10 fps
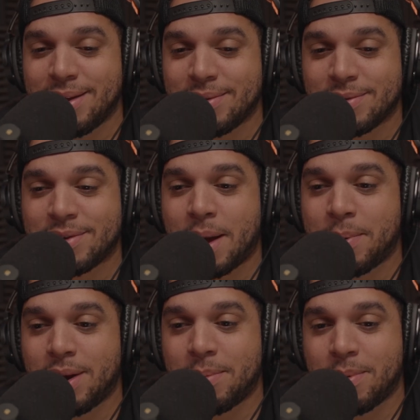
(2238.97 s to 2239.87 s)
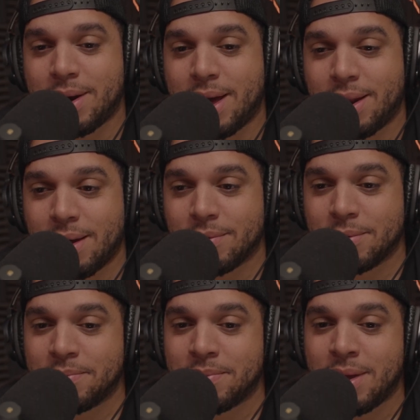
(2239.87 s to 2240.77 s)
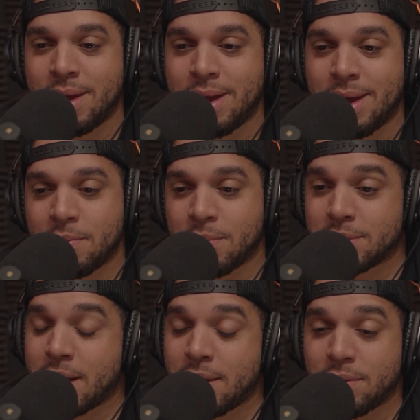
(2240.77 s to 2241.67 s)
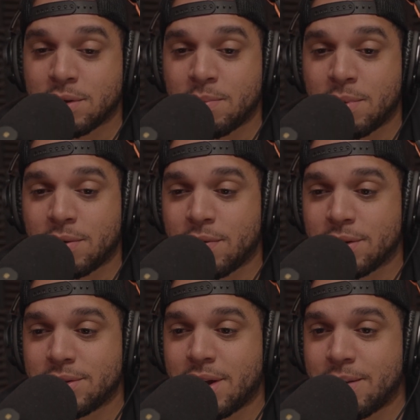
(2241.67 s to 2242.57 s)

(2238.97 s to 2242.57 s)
just chop it up on that level. Thank you so much for your time,